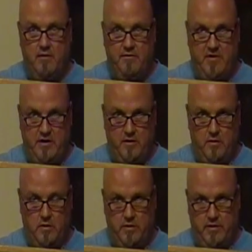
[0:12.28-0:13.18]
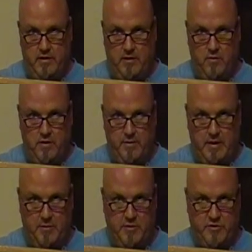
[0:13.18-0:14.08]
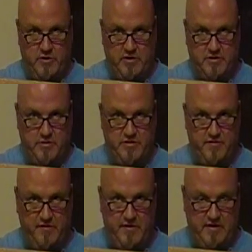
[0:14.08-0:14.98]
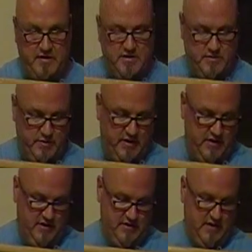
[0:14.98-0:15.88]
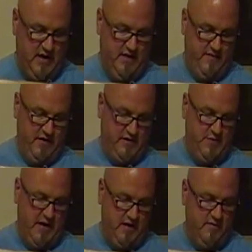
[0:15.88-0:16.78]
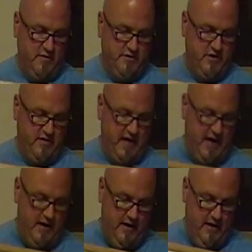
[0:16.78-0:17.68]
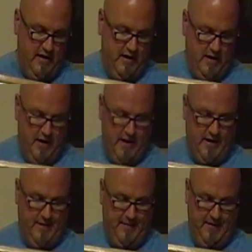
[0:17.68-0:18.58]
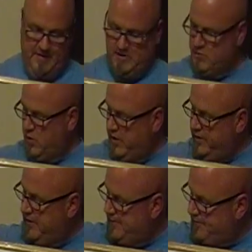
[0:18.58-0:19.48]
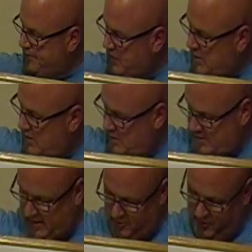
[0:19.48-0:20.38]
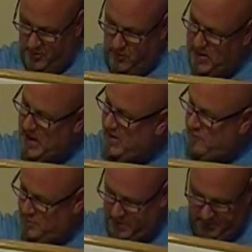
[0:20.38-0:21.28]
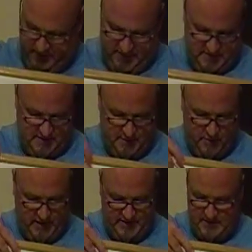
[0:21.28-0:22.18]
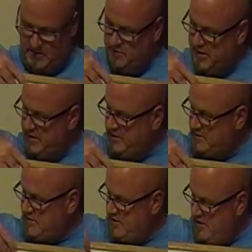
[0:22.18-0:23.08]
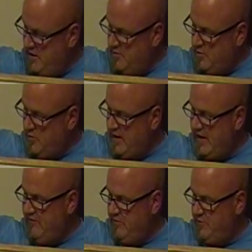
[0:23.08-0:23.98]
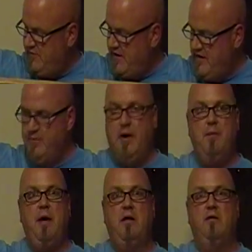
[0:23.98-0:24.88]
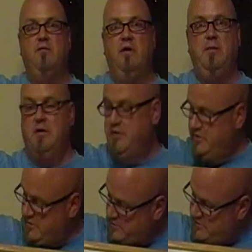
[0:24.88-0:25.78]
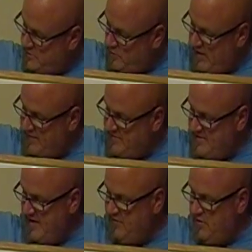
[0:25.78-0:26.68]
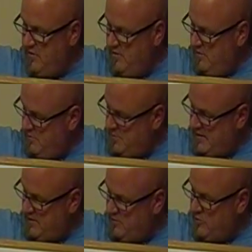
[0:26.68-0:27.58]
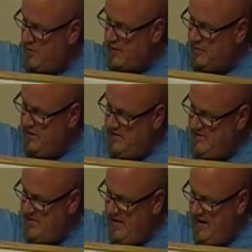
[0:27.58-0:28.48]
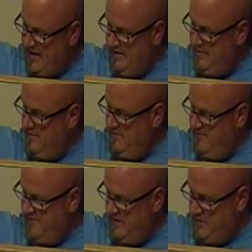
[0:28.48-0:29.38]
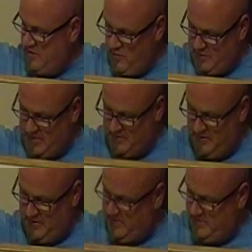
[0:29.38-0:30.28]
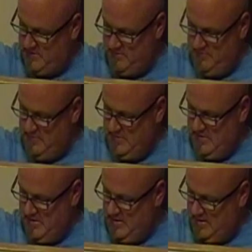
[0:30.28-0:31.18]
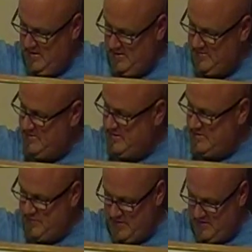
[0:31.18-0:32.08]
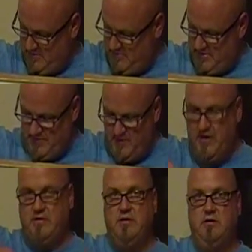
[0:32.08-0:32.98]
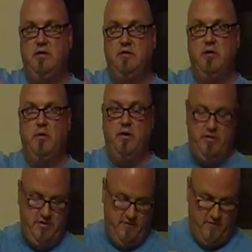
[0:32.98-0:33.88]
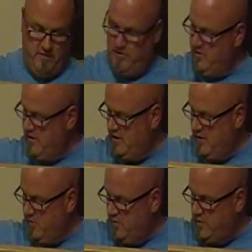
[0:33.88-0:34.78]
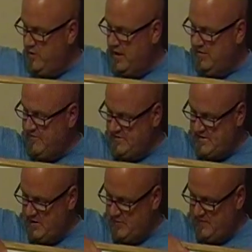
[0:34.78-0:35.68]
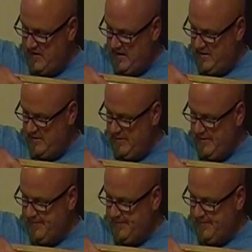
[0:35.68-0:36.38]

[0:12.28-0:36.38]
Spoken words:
video on the one about mutually exclusive events, this one is kind of an expanded version of that. In this one, not only do we have Republicans, Democrats, and Independents, but we have them divided up by male and female too. So we have 7 male Republicans, 8 female Republicans, 6 male Democrats, and you see so on and so forth. When you have this type of data,